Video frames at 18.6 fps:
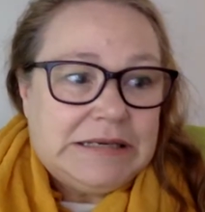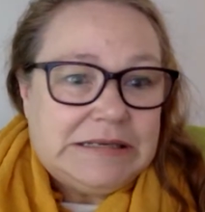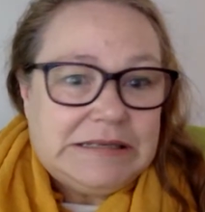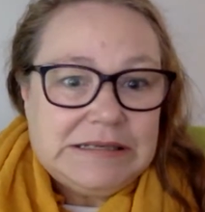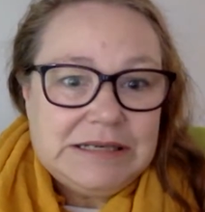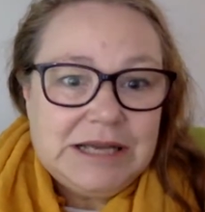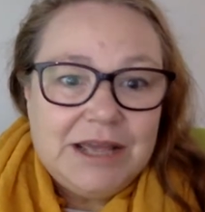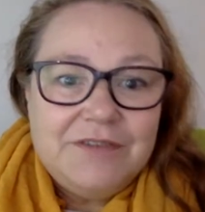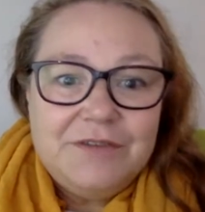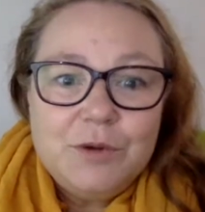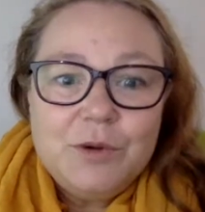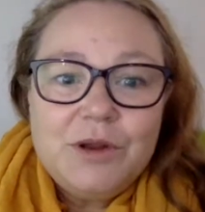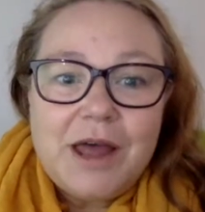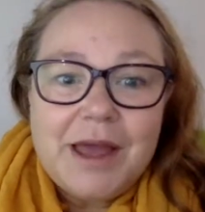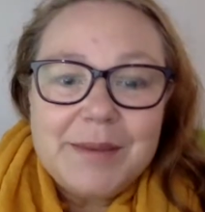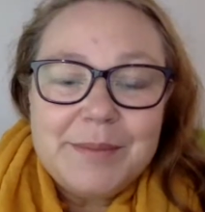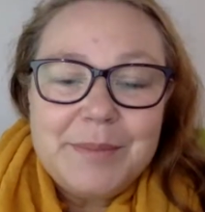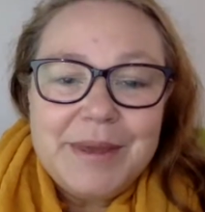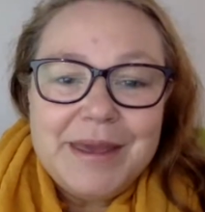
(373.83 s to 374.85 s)
if you're
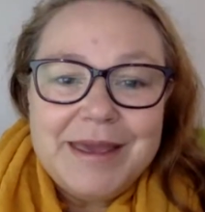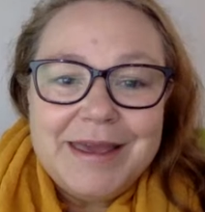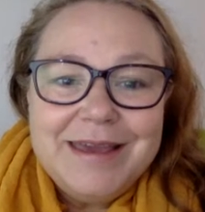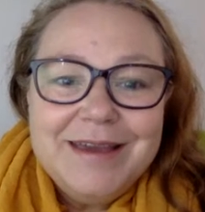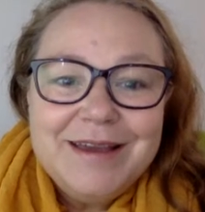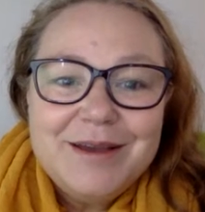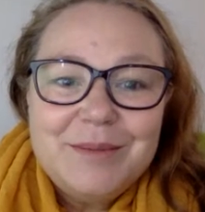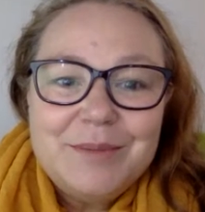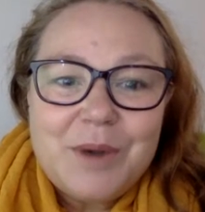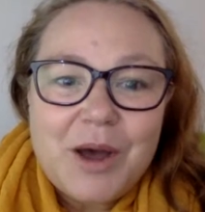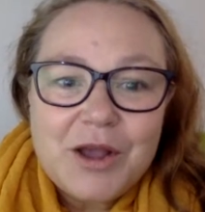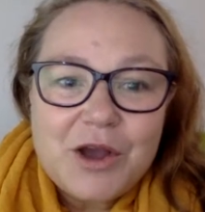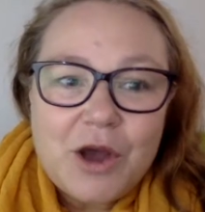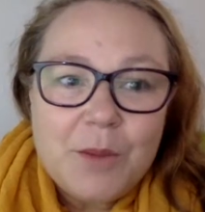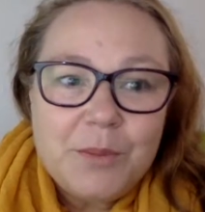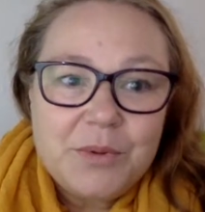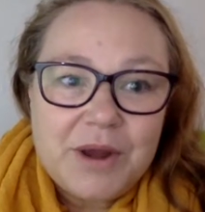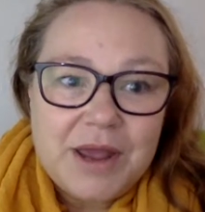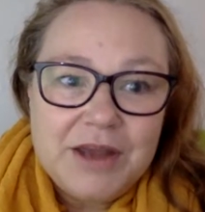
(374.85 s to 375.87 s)
like me, my
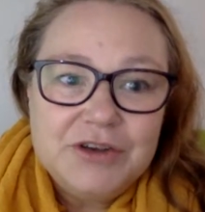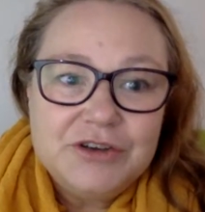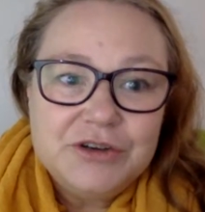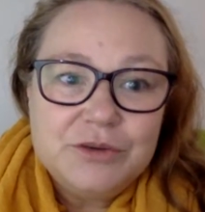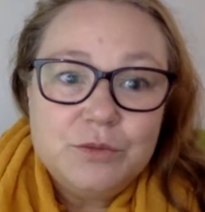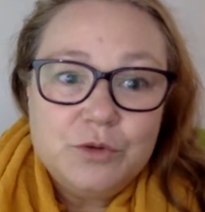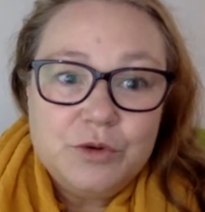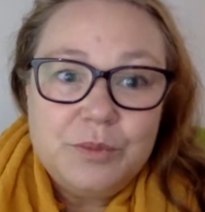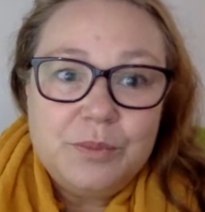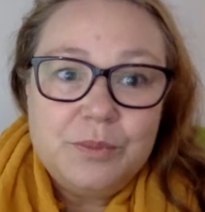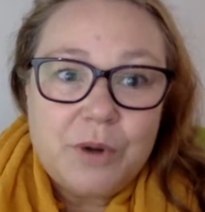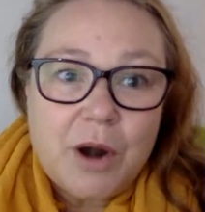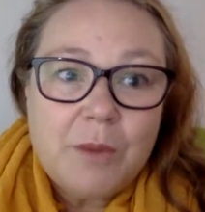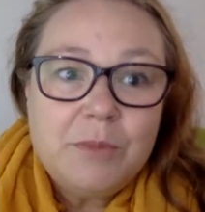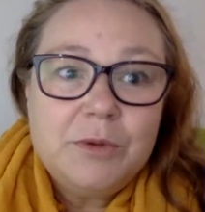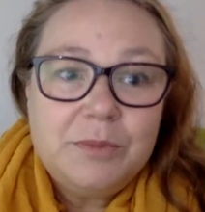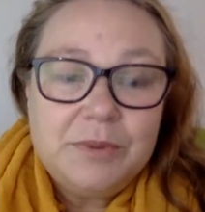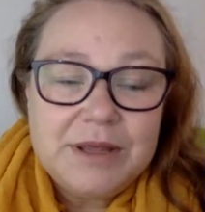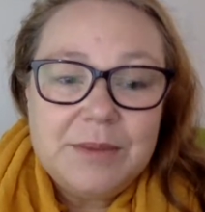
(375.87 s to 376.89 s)
comprehension would
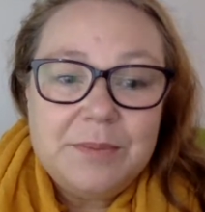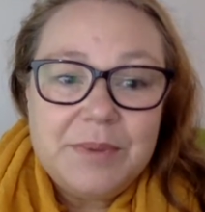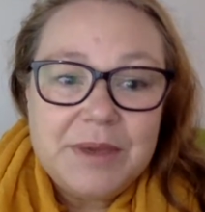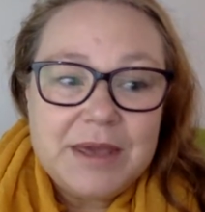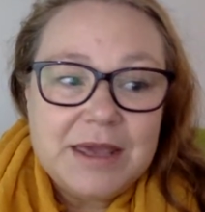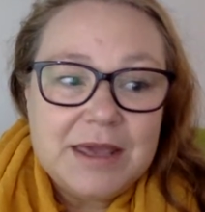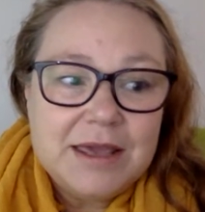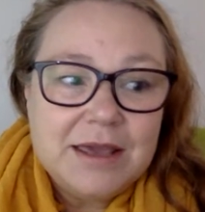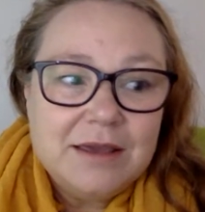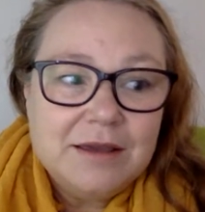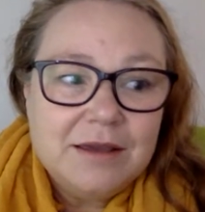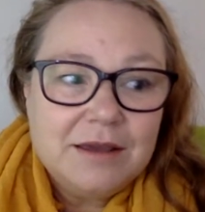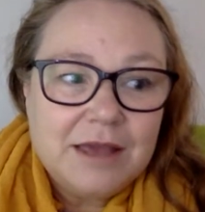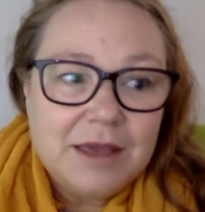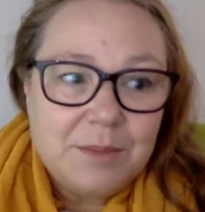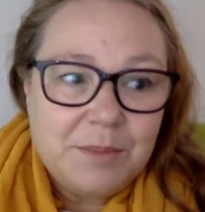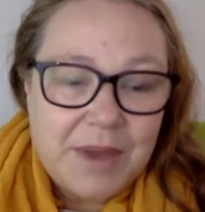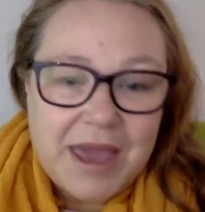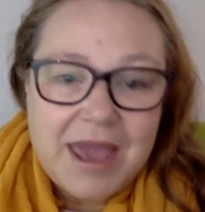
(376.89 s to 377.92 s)
probably be
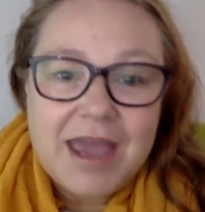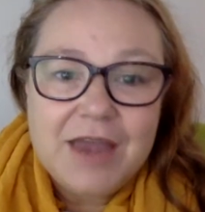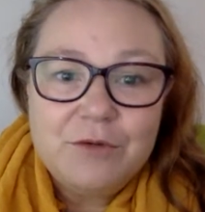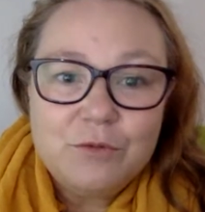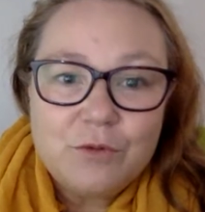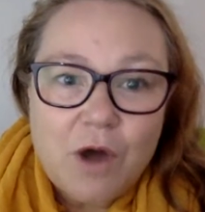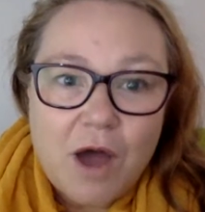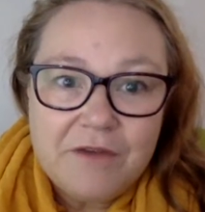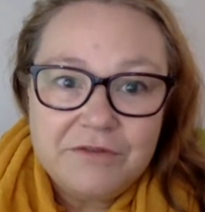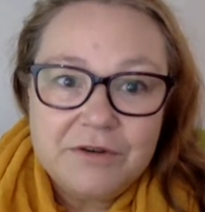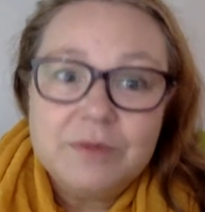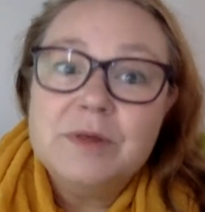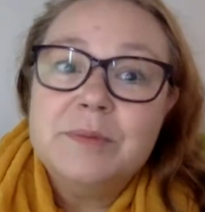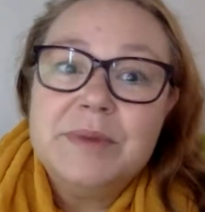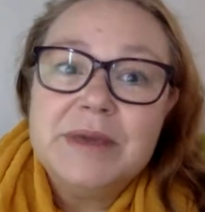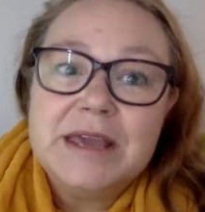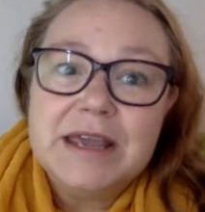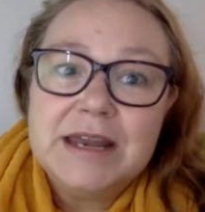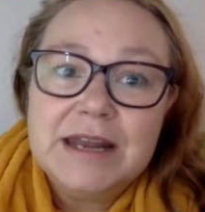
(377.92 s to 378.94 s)
impaired right from the
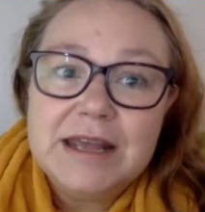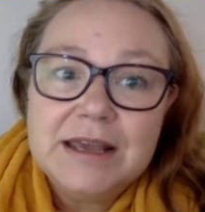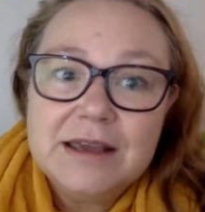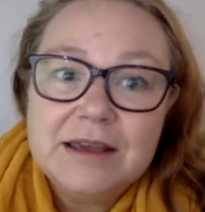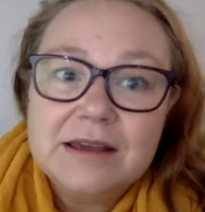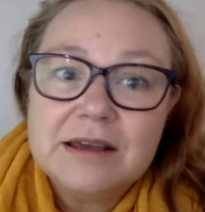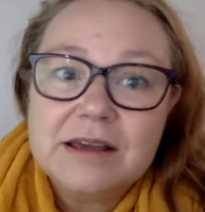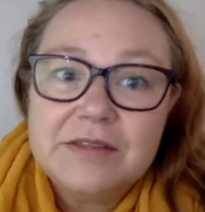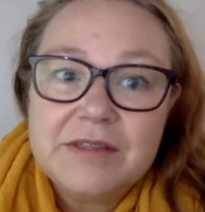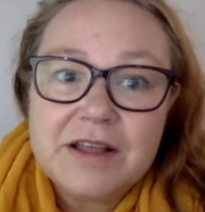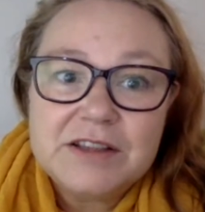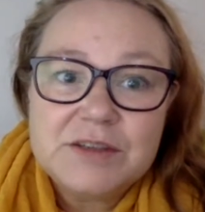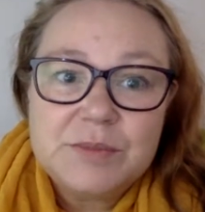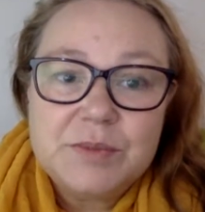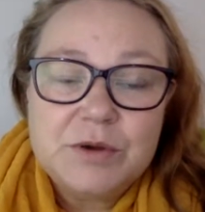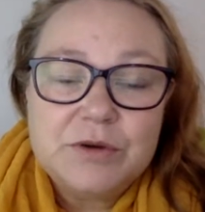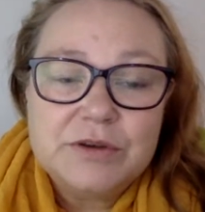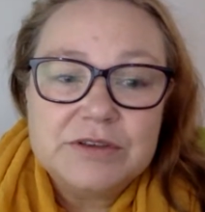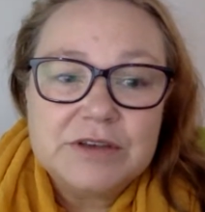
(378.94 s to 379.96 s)
beginning. And that's
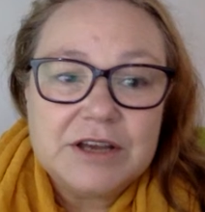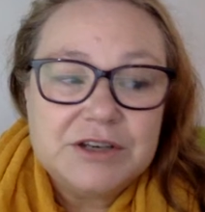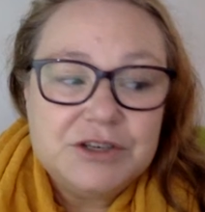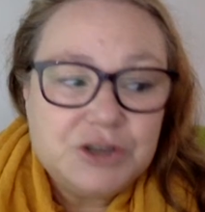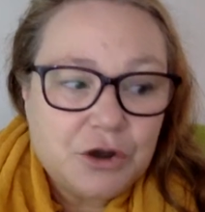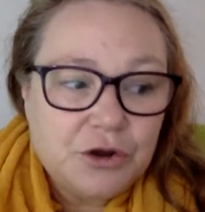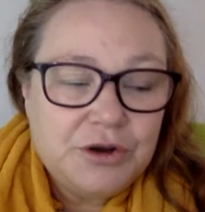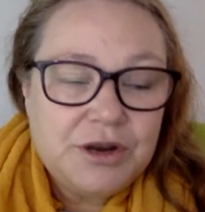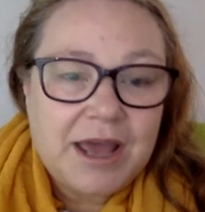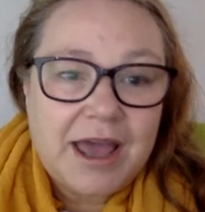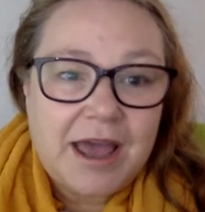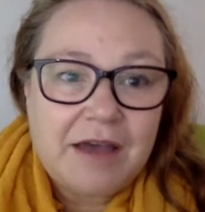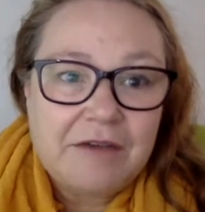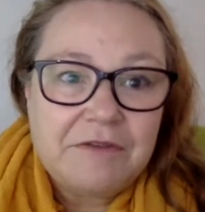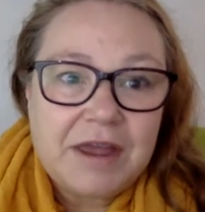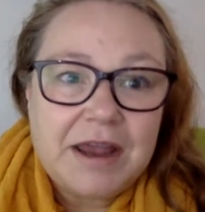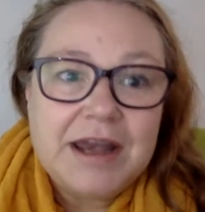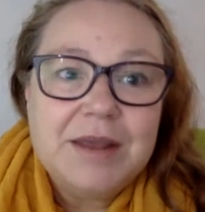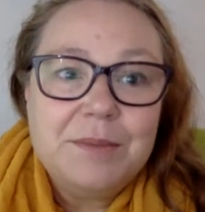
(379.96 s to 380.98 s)
because I don't
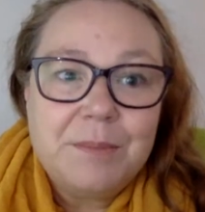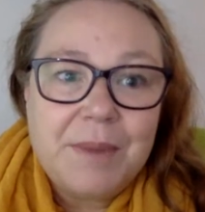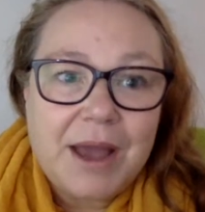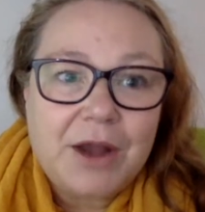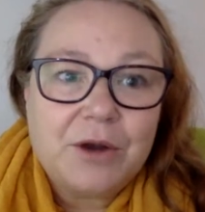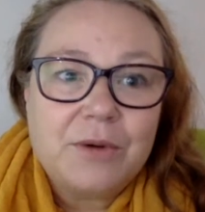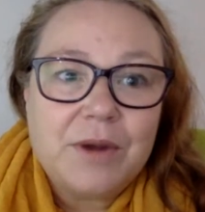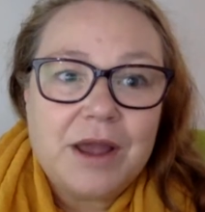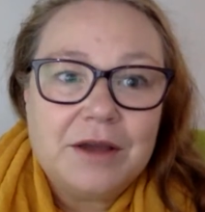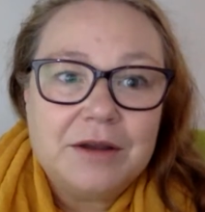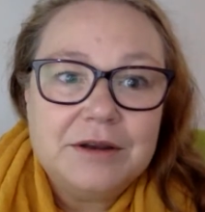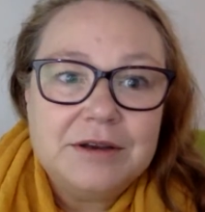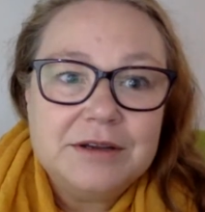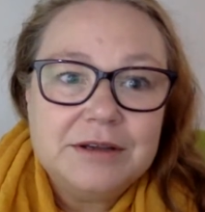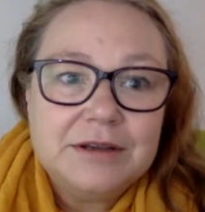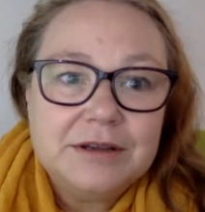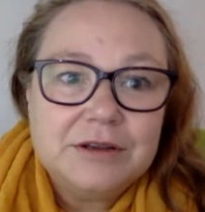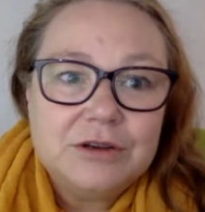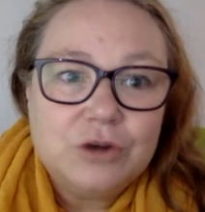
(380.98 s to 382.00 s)
have any background
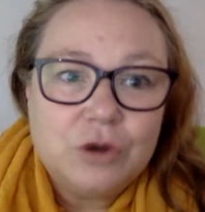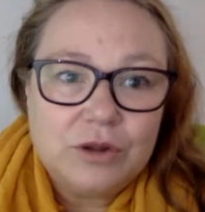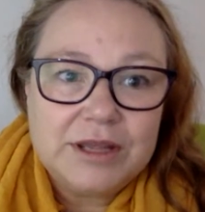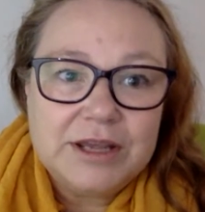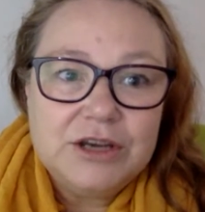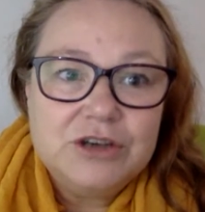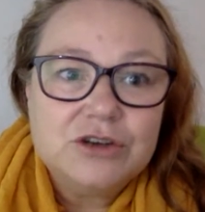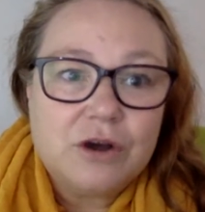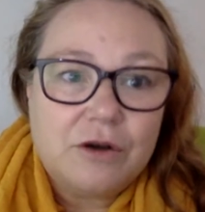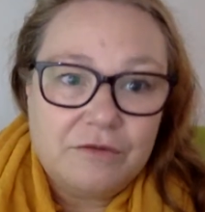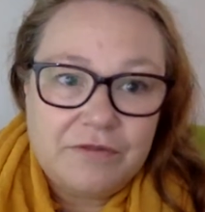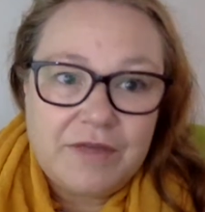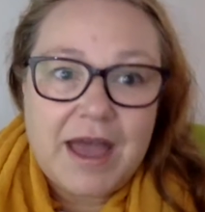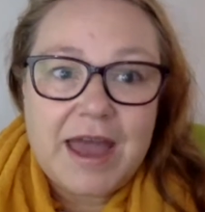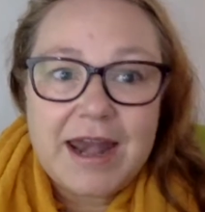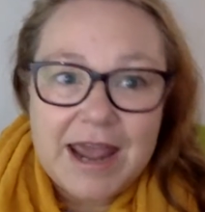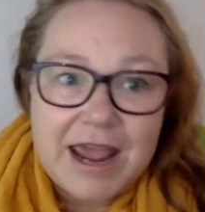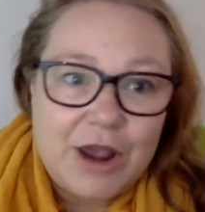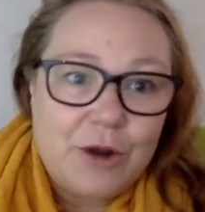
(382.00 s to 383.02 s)
knowledge of
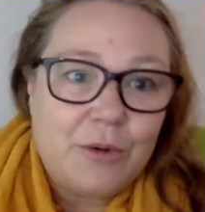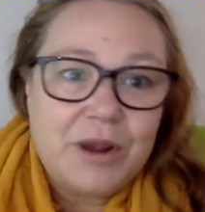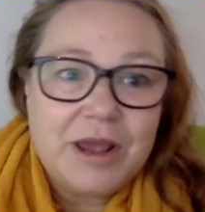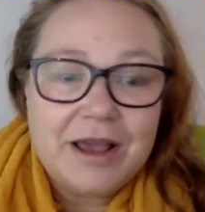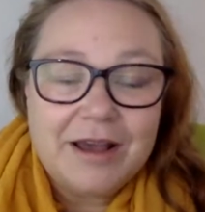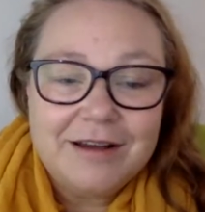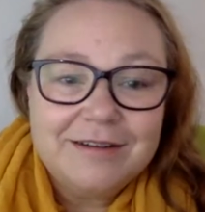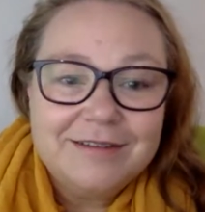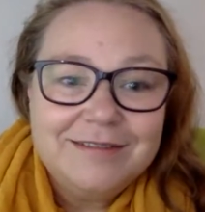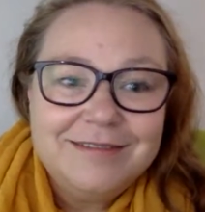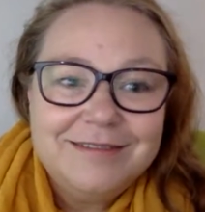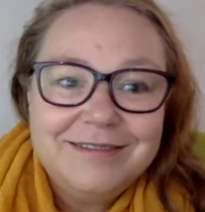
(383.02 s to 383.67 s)
that area.